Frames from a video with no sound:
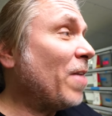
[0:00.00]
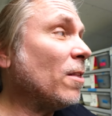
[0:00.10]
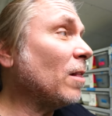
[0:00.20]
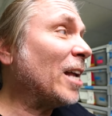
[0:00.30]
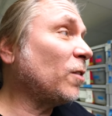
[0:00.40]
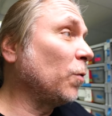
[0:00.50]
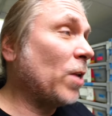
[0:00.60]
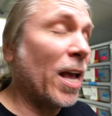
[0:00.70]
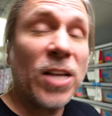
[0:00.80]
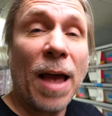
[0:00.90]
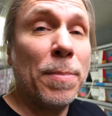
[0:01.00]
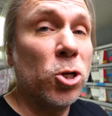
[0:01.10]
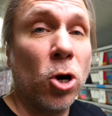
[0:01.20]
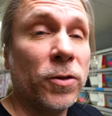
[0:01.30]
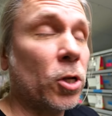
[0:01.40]
Then the last few days I've
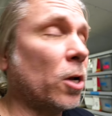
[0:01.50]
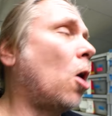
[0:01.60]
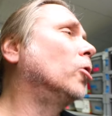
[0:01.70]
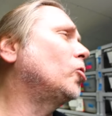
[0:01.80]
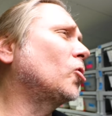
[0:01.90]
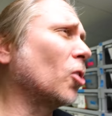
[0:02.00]
been nervous, like, oh, she's